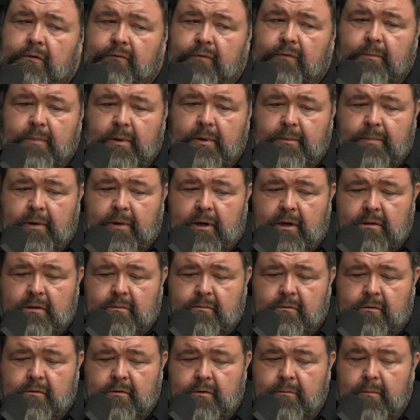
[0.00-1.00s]
know if it'd be
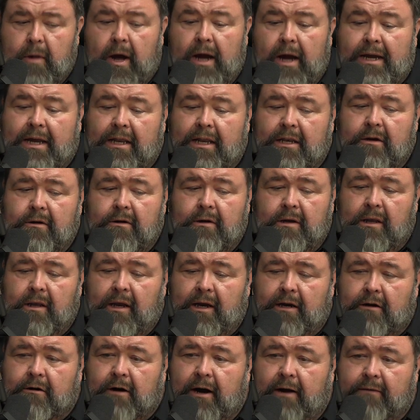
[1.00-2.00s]
possible. You might could do it
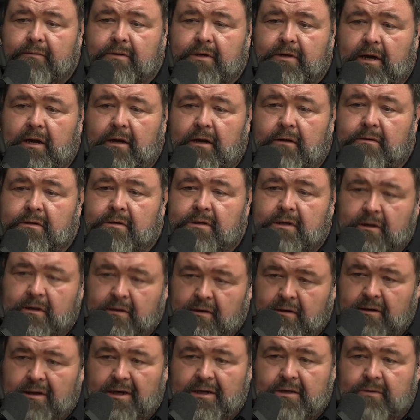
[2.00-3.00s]
like craft style, sell
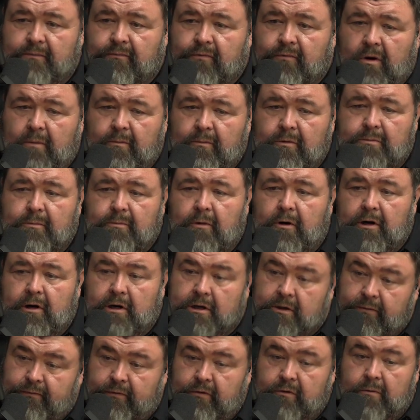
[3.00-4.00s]
it like some farmers
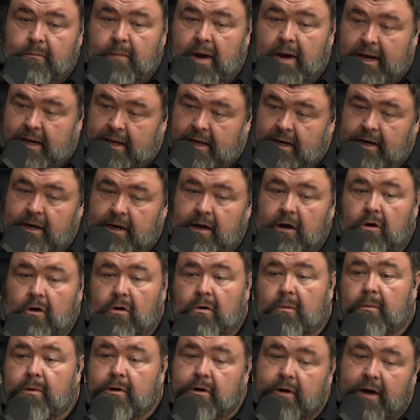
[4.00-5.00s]
markets if you were yeah, making it at yeah.
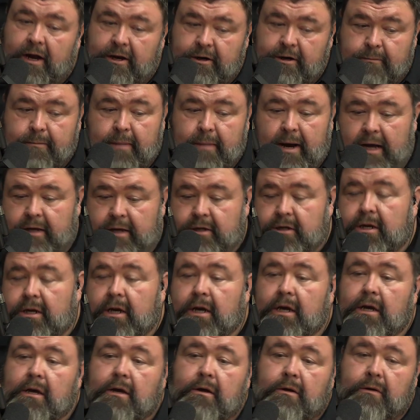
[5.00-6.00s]
home and you had your batch
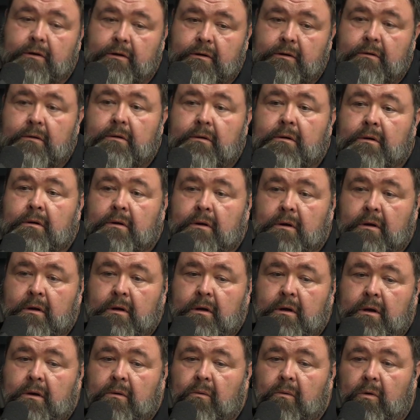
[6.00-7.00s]
down and
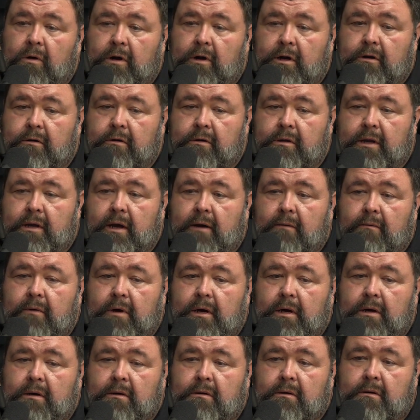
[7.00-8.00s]
wanted to do it that
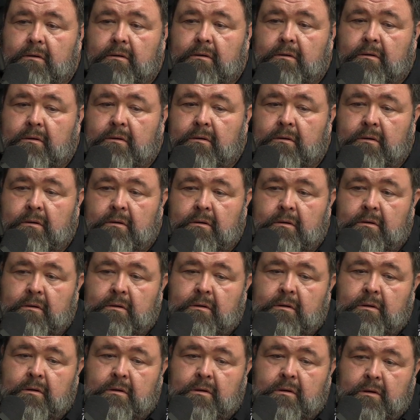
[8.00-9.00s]
way
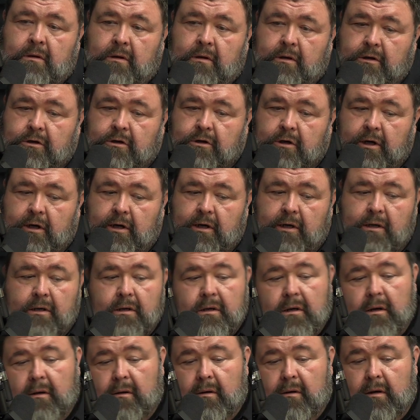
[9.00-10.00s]
and try it.
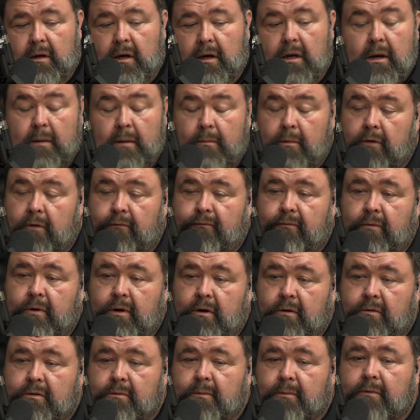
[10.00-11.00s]
And I'm off, you
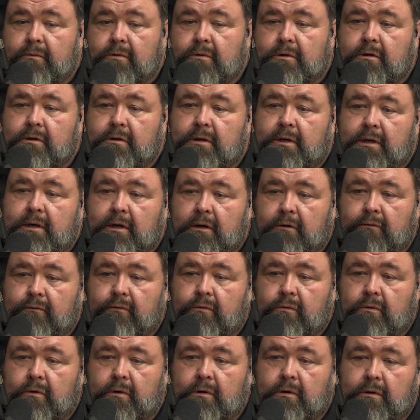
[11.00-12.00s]
know, someone somebody wants to do that, go
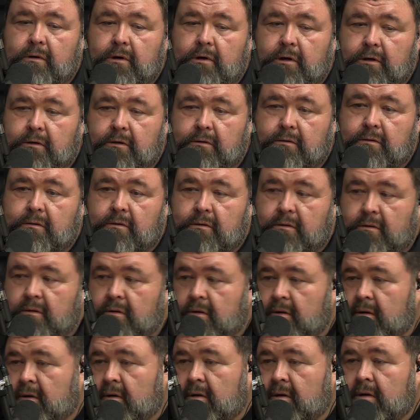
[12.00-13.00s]
for it. Go for it.
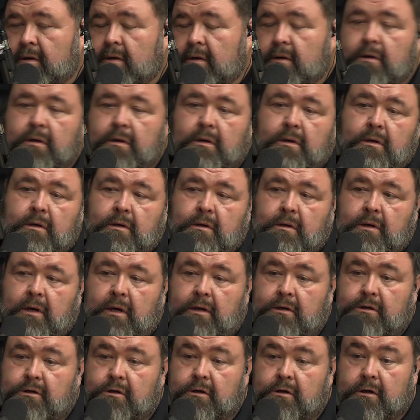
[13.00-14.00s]

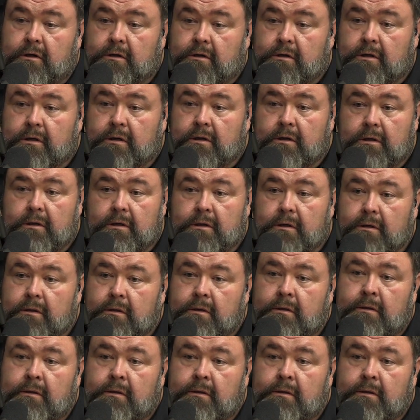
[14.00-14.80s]
Sugar's good.